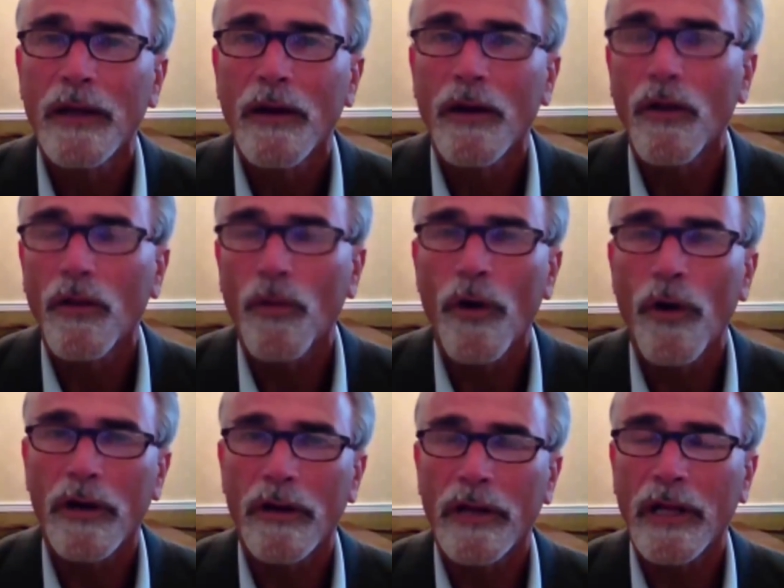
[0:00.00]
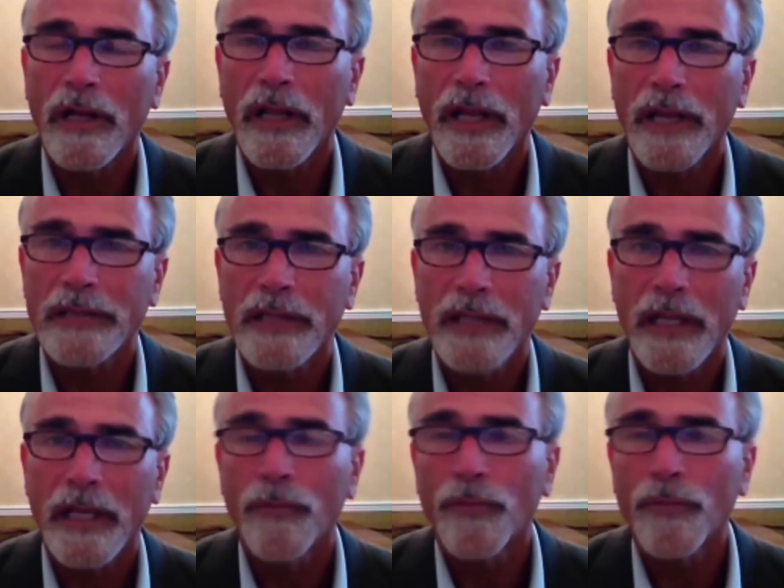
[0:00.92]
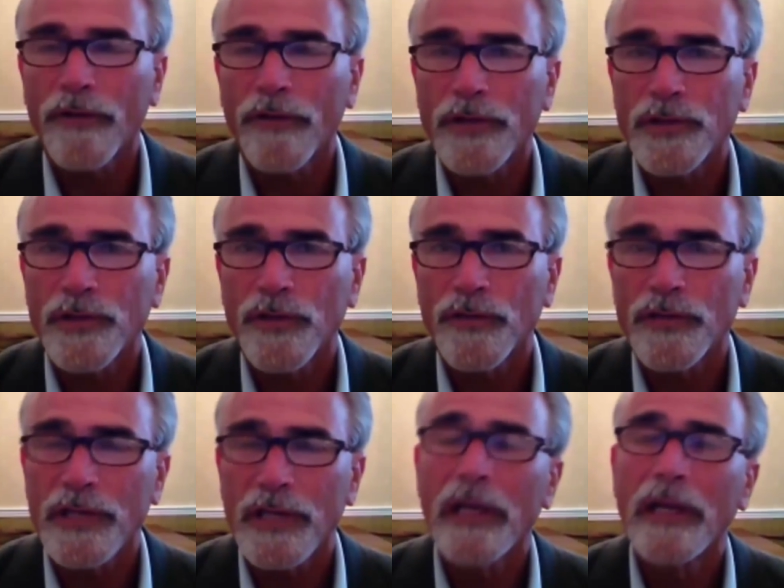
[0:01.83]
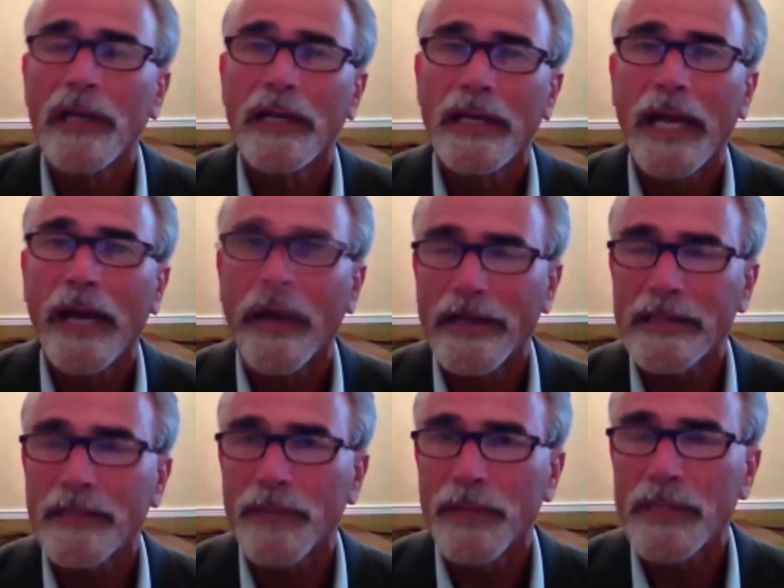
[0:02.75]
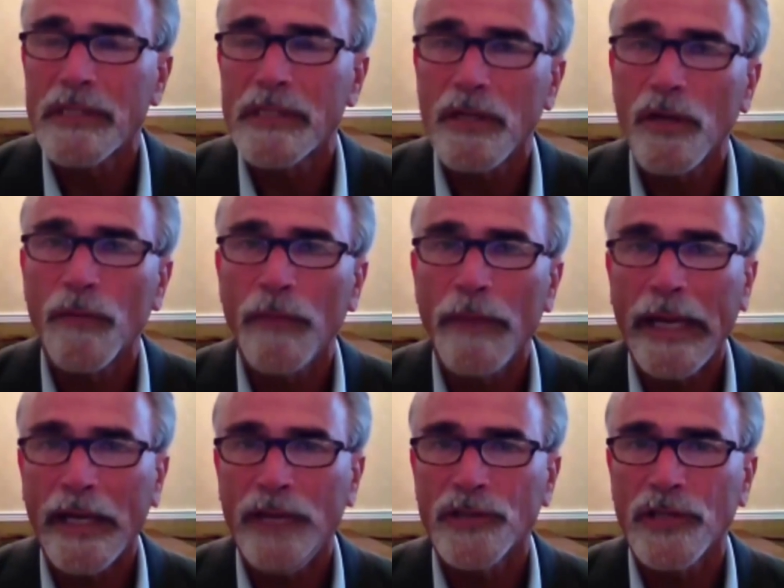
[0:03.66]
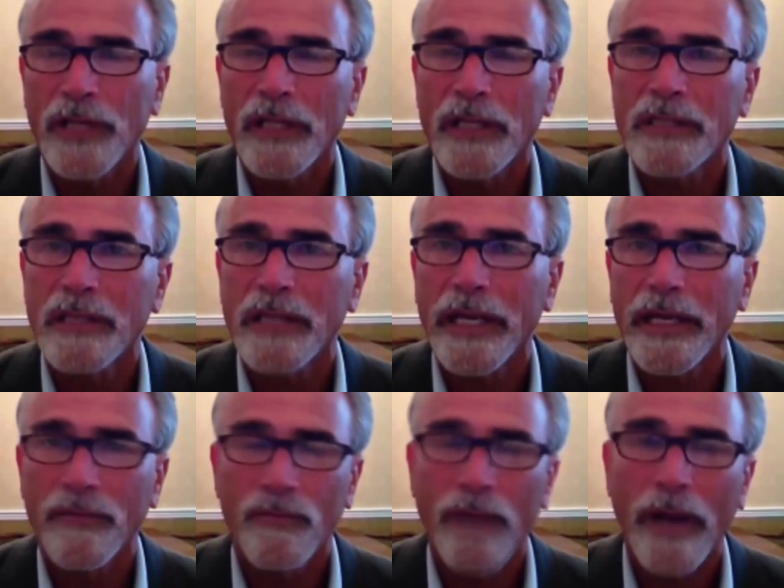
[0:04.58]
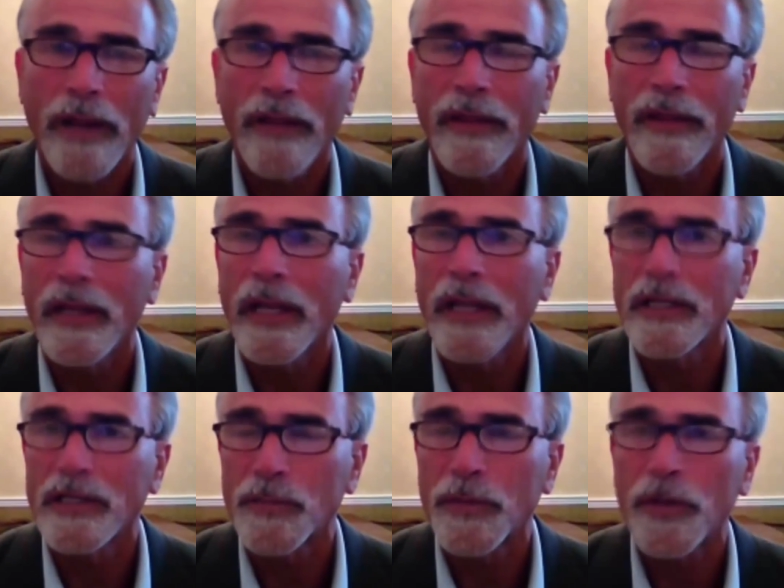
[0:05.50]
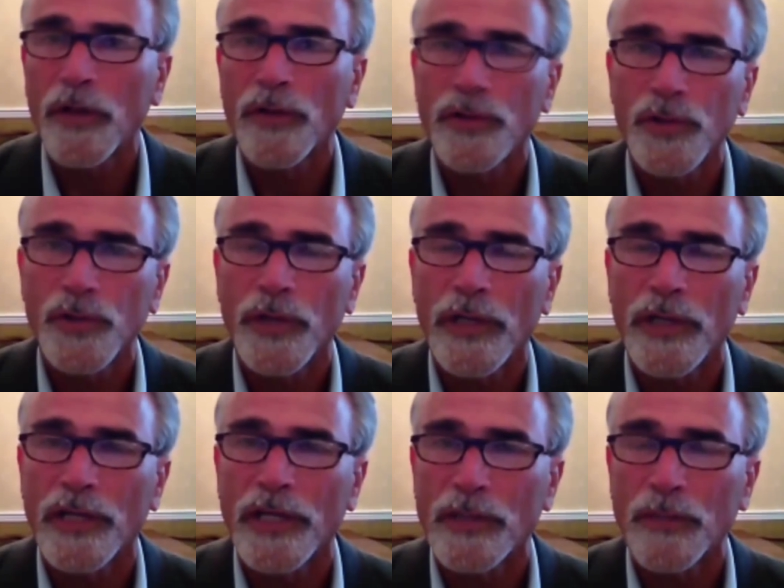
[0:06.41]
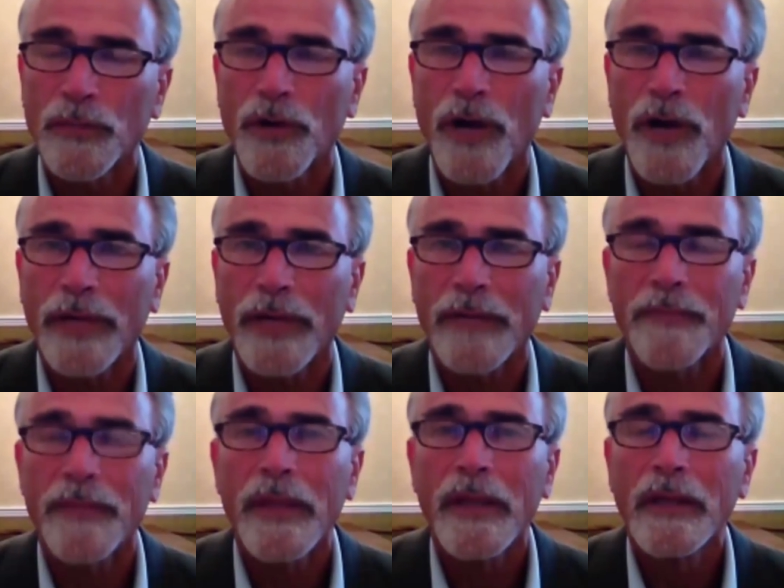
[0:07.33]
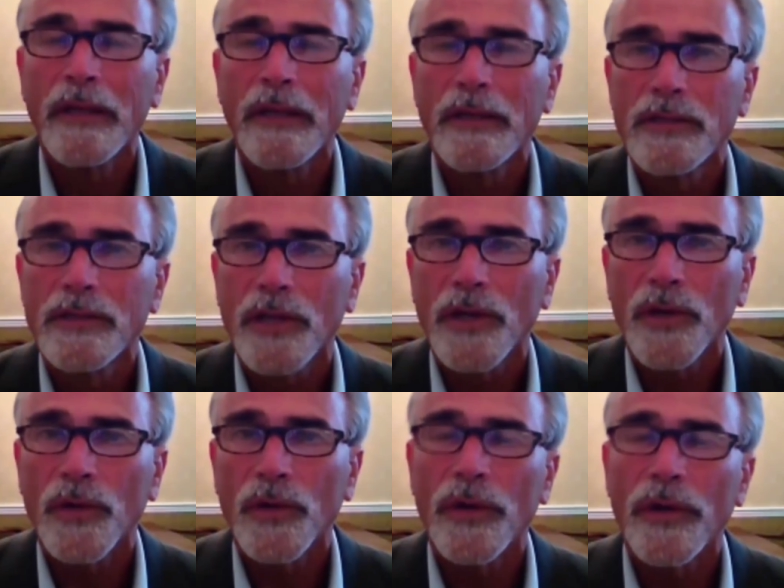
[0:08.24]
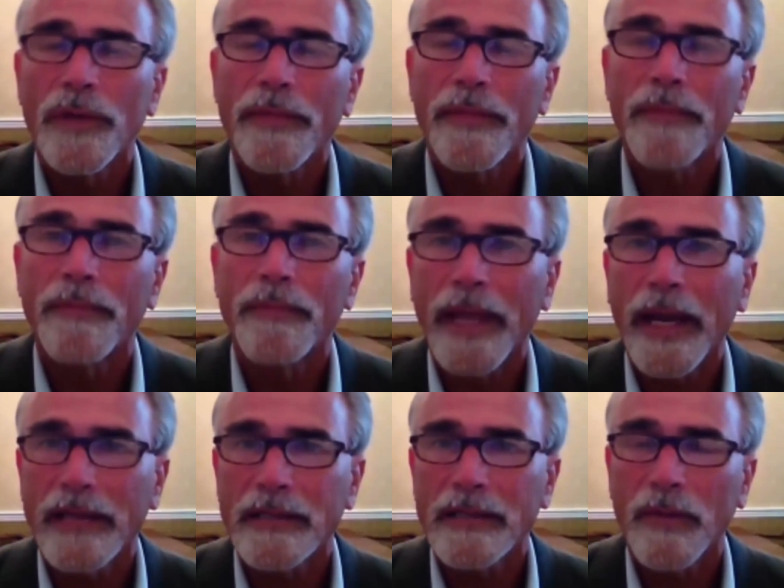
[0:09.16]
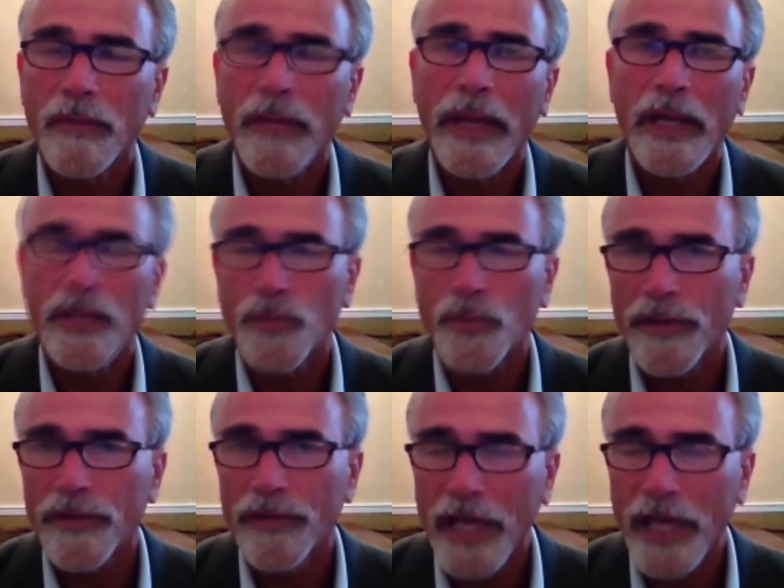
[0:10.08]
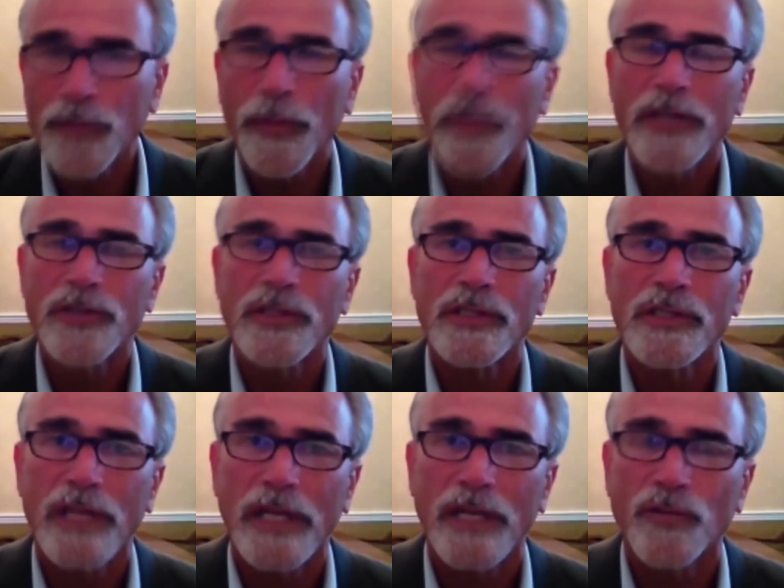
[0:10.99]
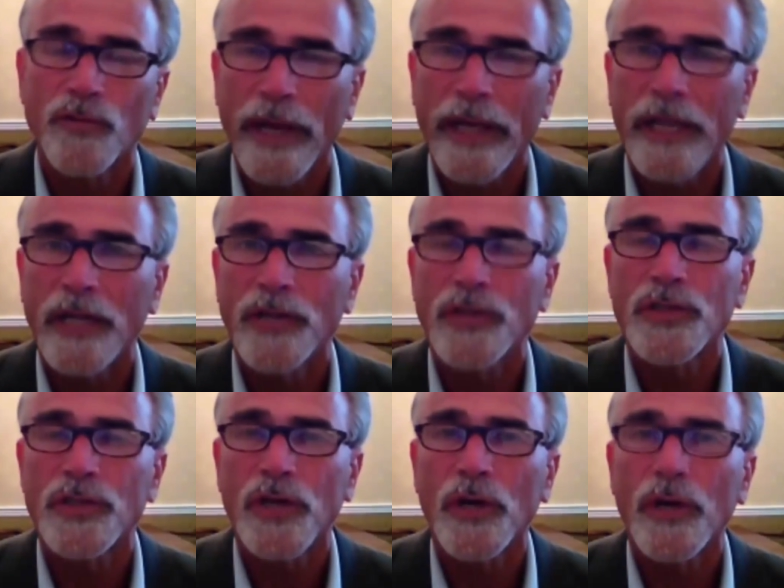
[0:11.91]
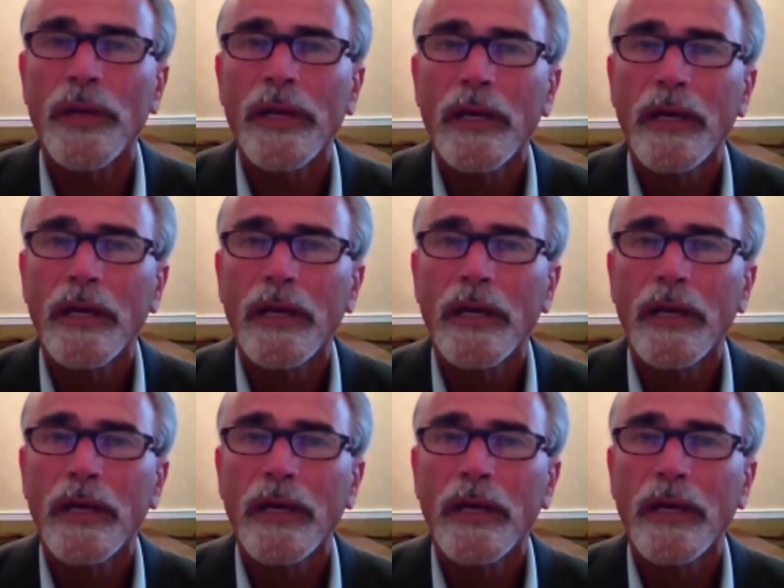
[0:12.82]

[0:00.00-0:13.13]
all the water that collects on that impervious surface now has to be still managed on the site rather than let it spill to an adjacent property. So that has to be managed with catch basins and drainage, so